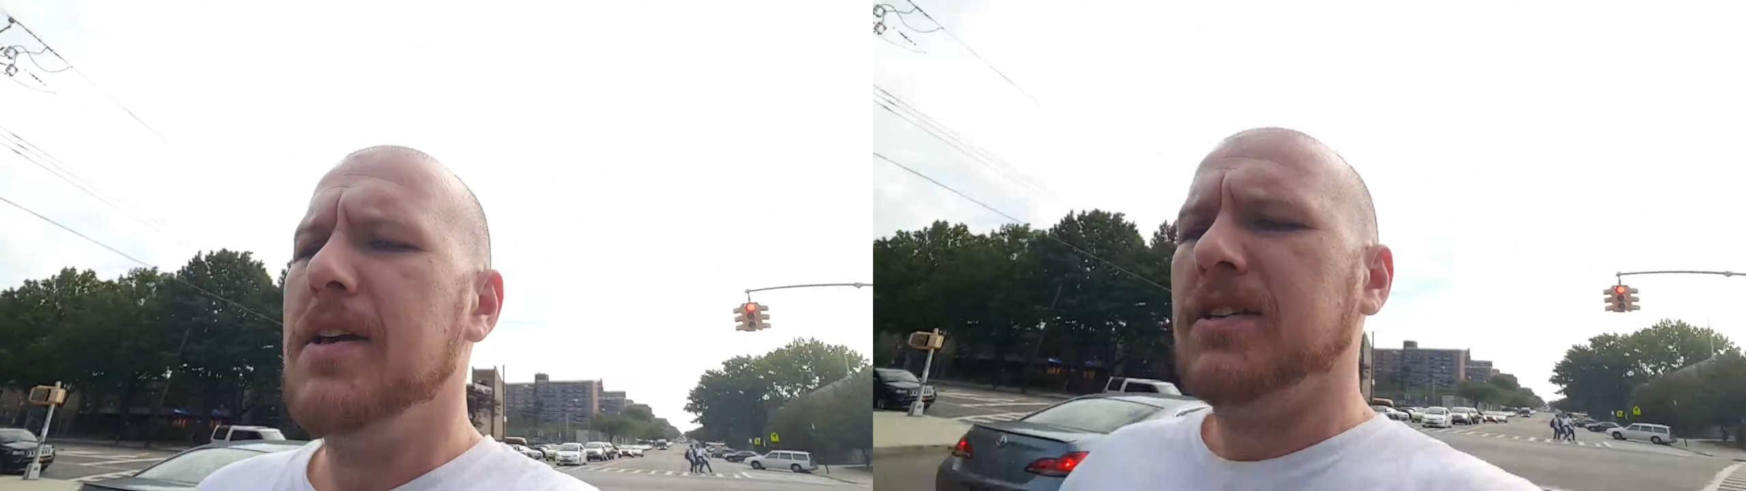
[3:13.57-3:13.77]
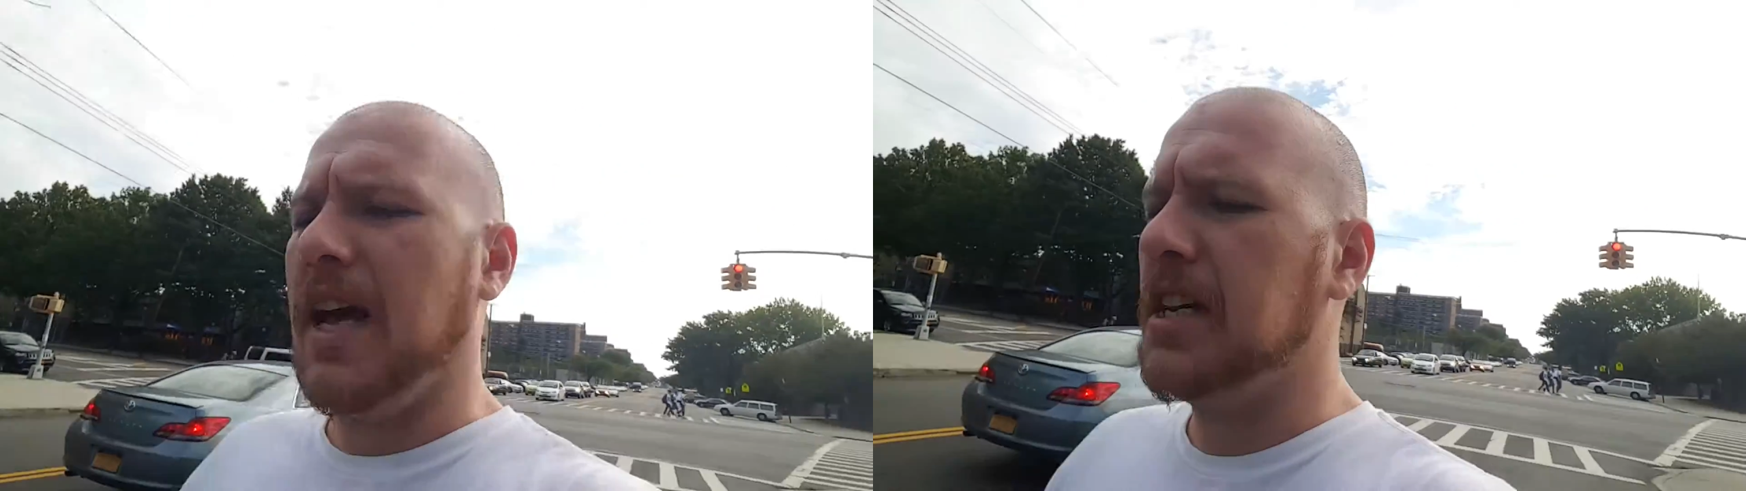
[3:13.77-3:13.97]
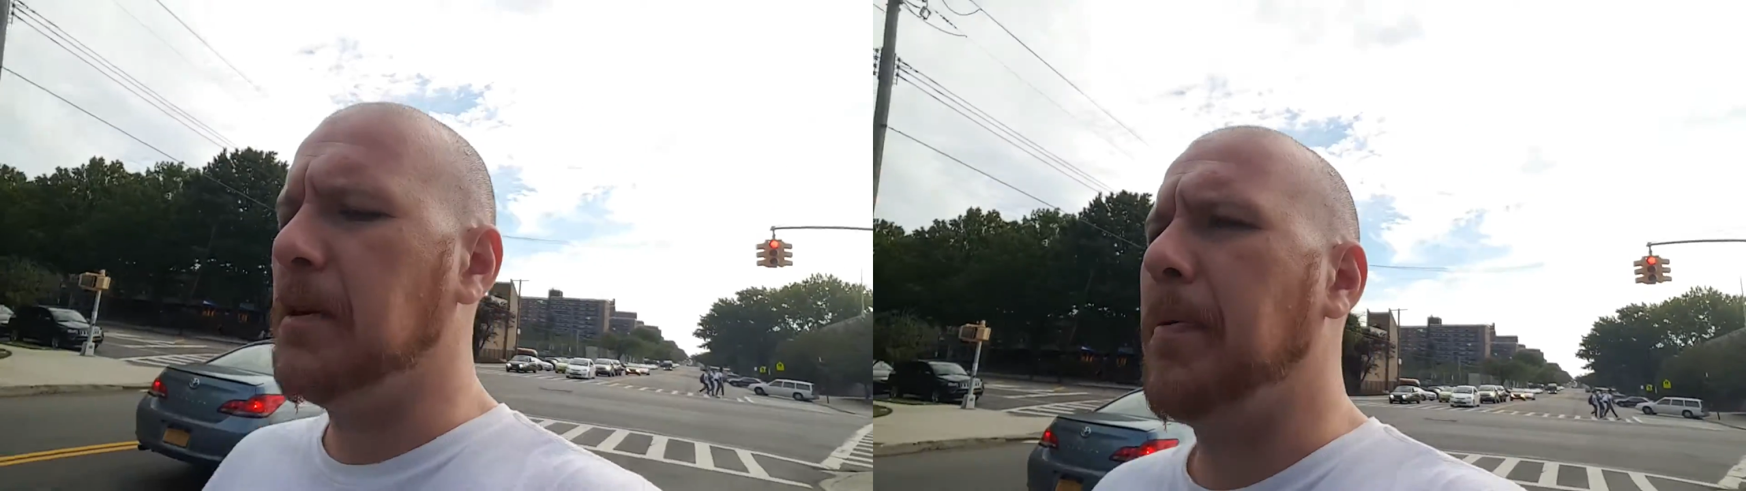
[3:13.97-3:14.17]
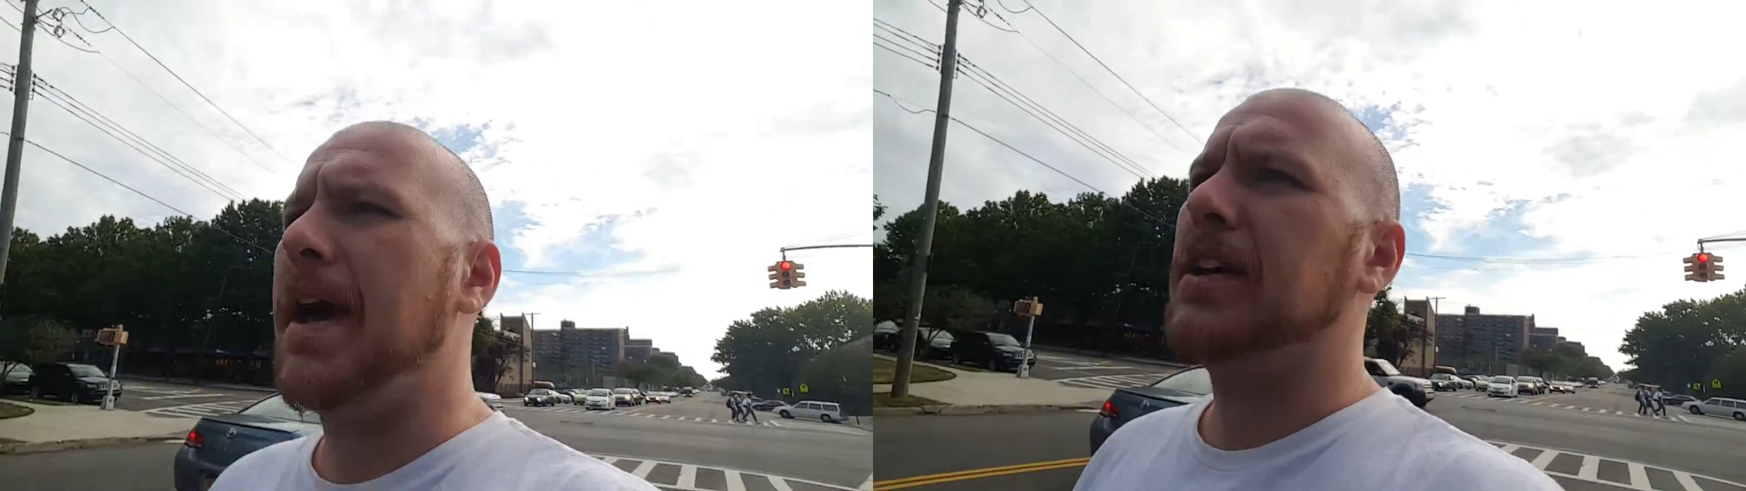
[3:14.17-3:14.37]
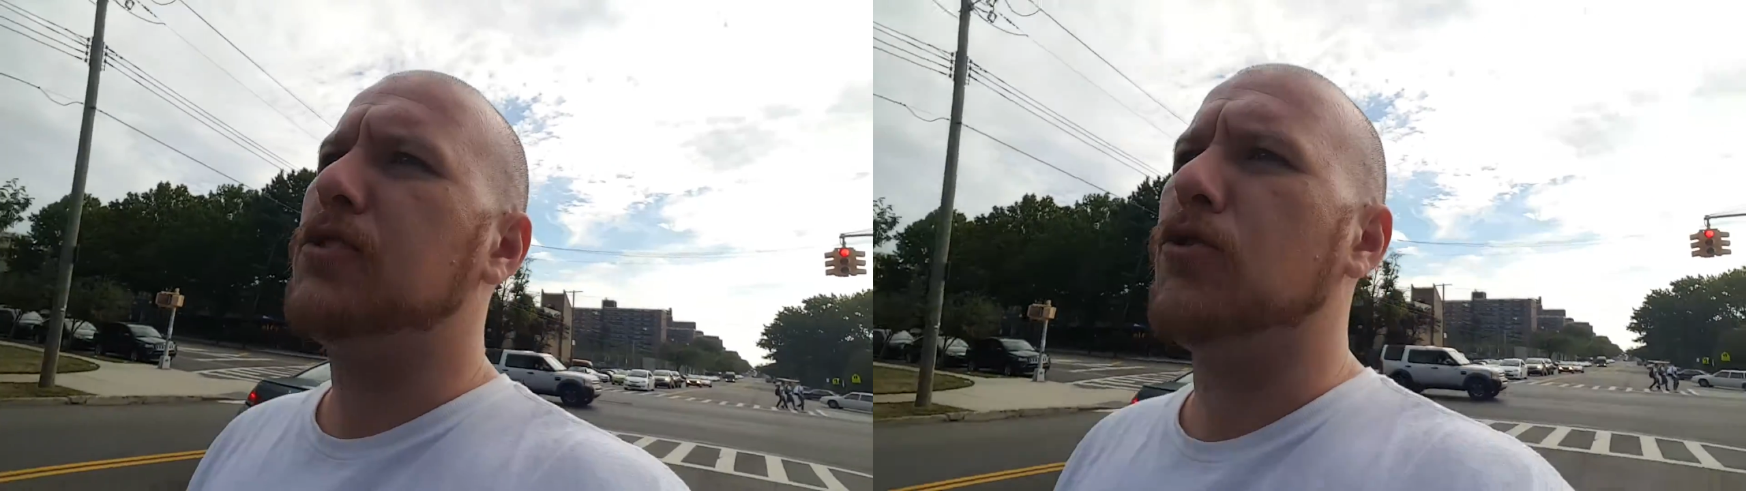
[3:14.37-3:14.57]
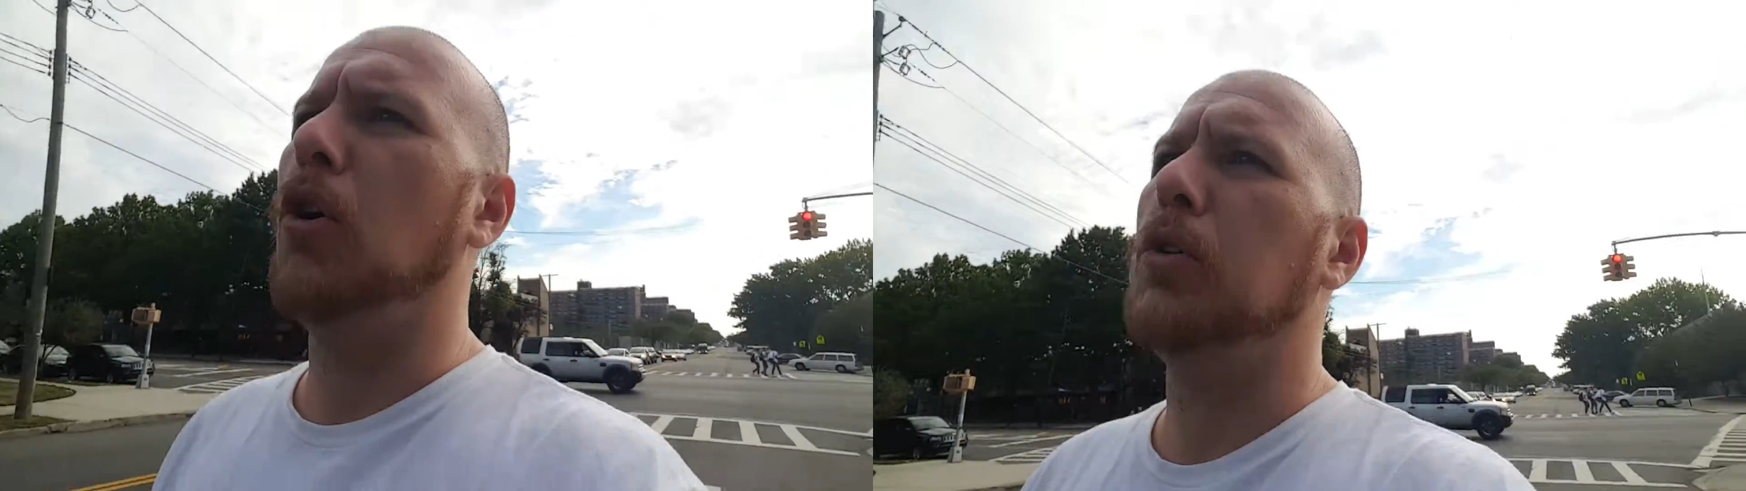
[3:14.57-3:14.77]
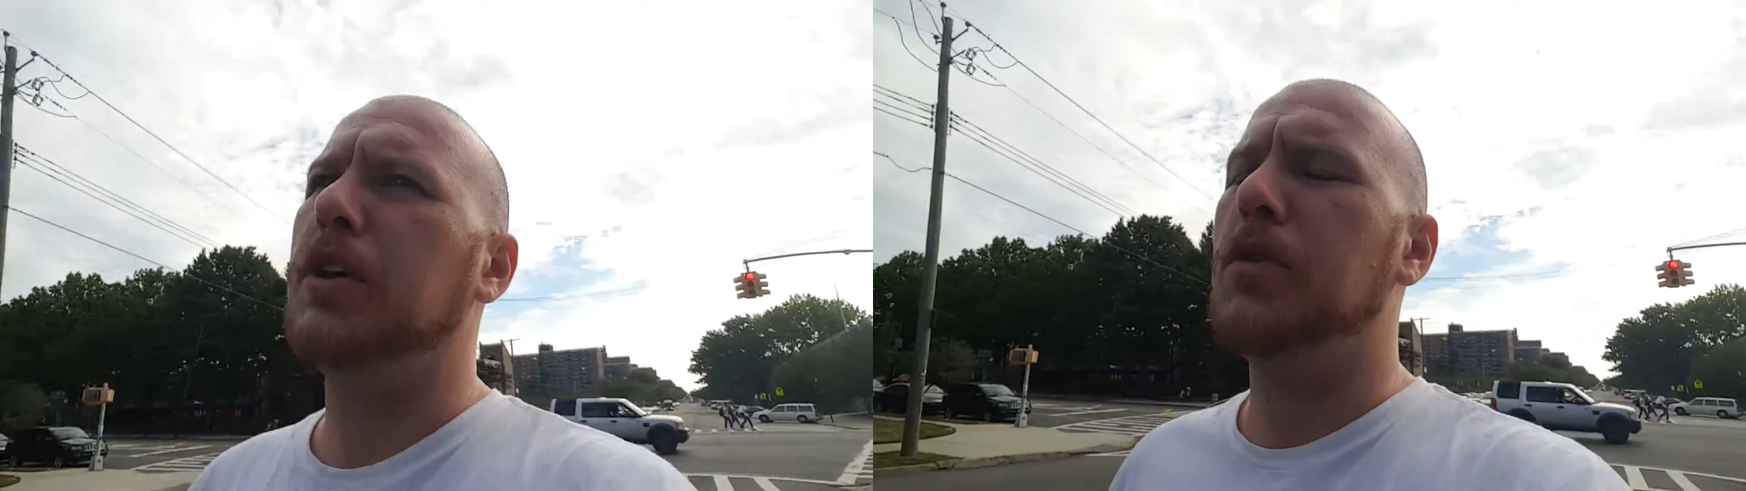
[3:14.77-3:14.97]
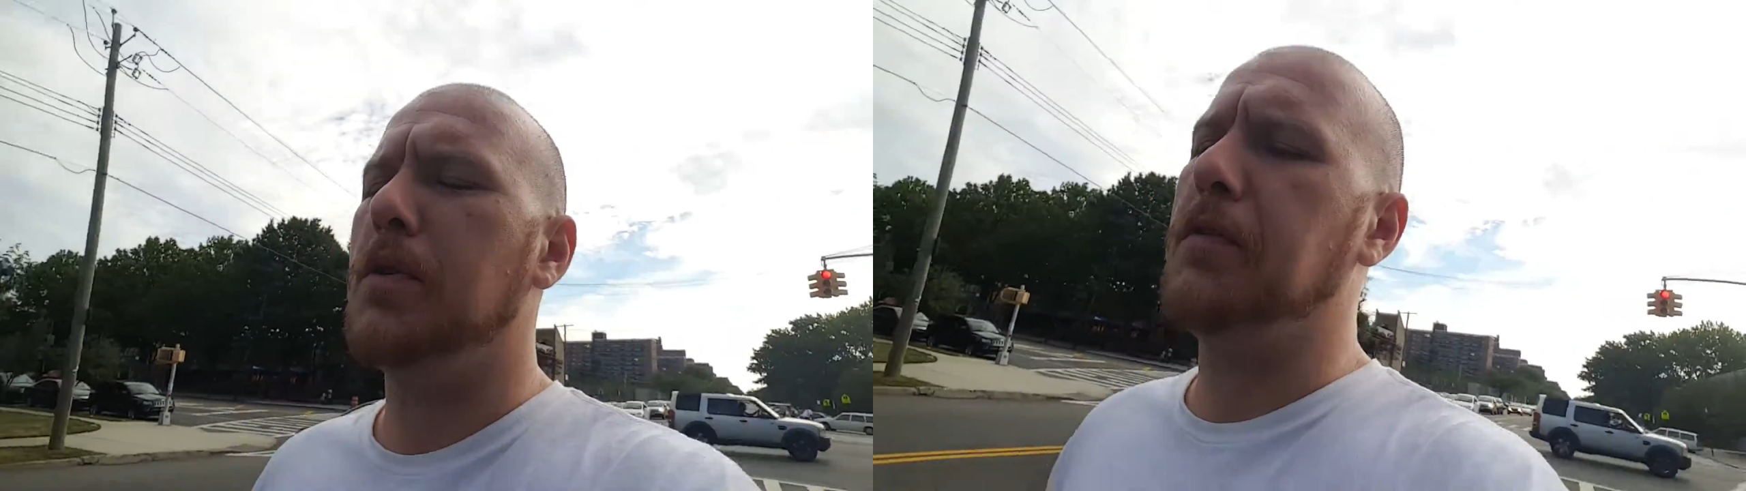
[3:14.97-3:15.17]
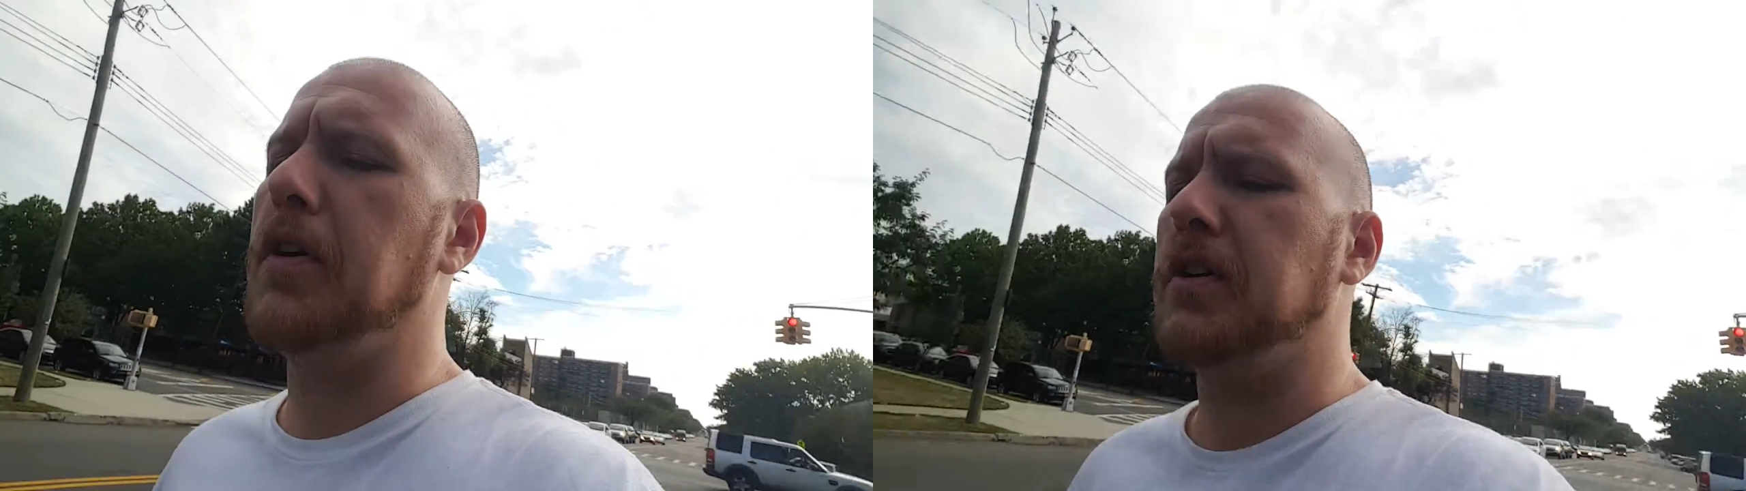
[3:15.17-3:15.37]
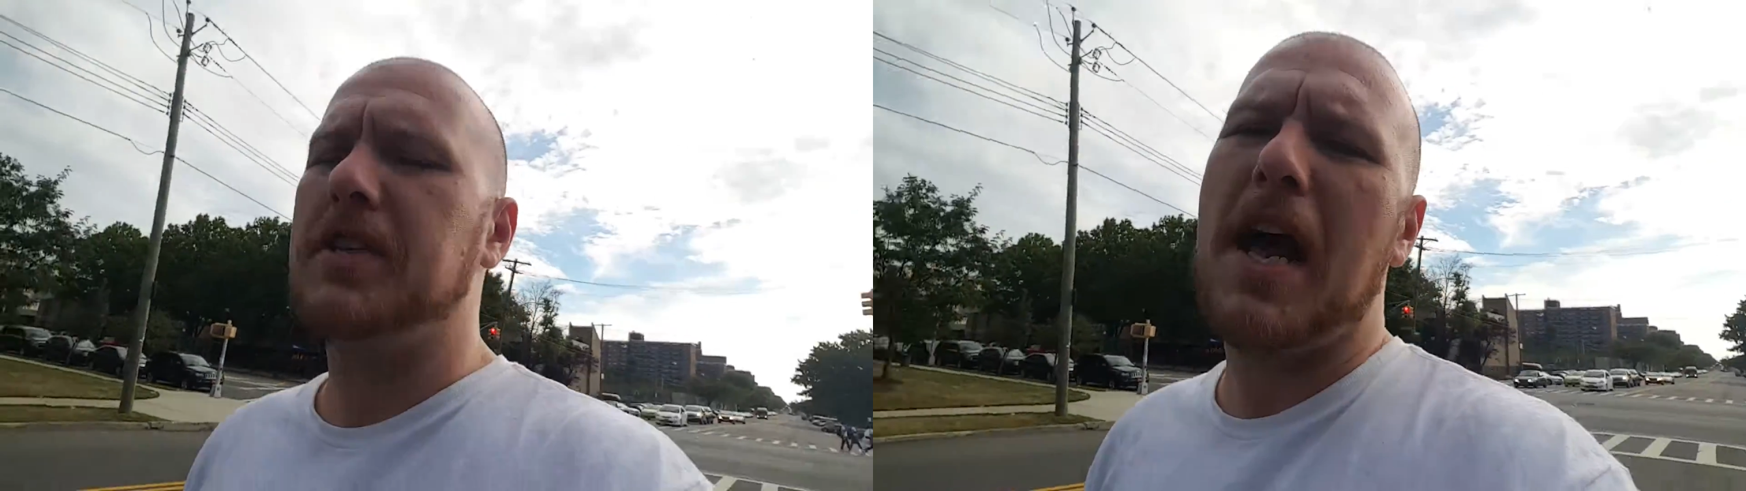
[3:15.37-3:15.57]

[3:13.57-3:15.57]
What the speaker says: Sasha Banks trolled the universe,